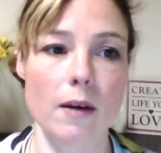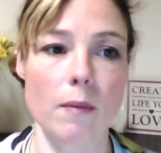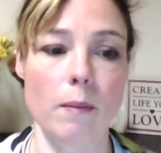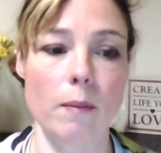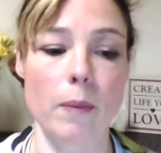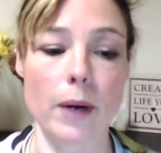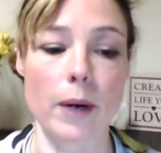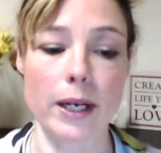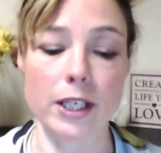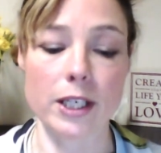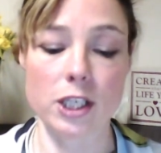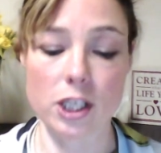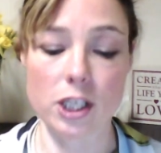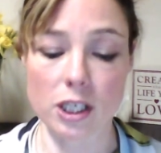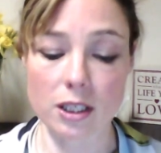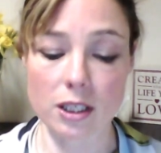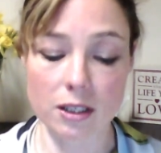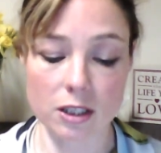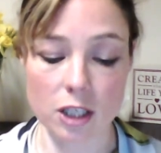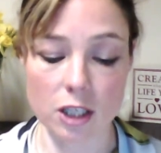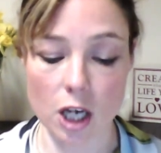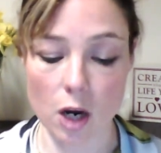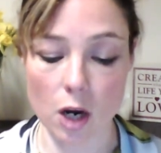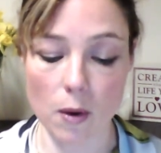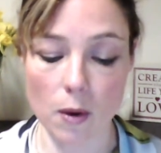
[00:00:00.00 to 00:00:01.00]
by
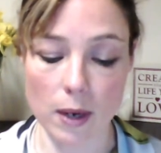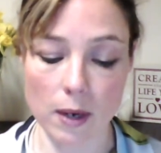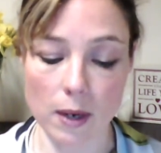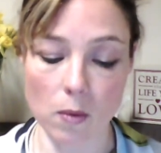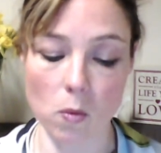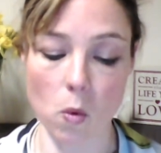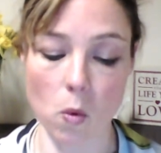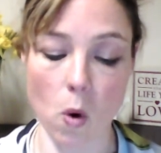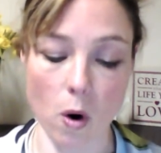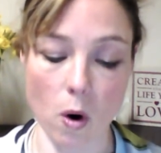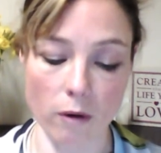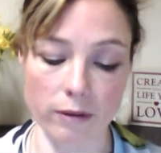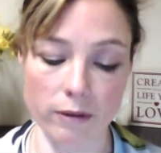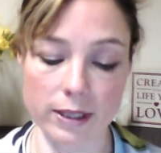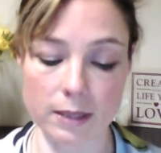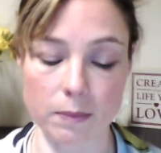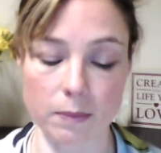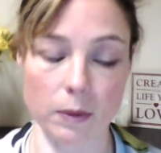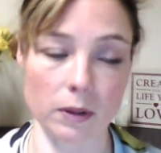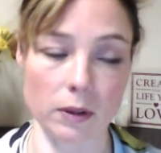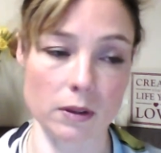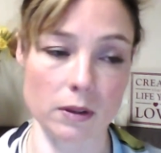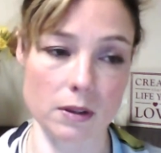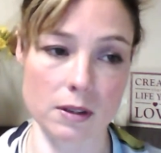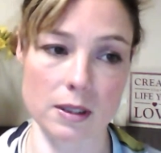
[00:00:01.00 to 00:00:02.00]
just knowing what
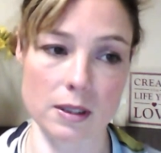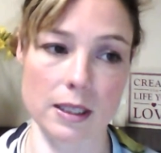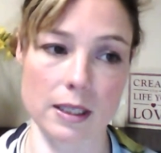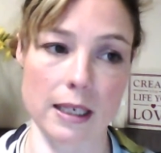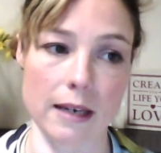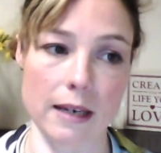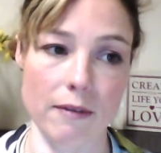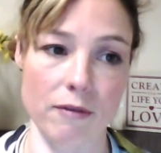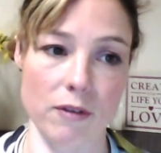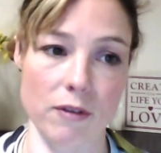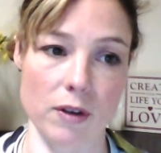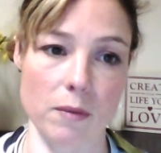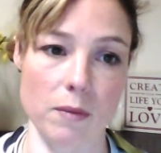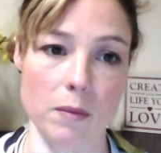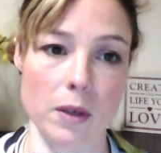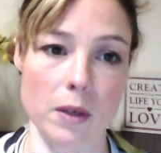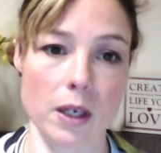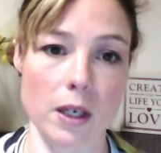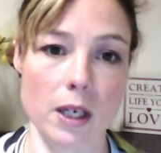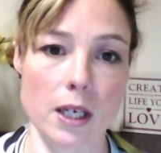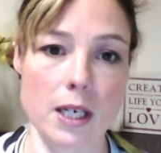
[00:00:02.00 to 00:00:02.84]
response to give them.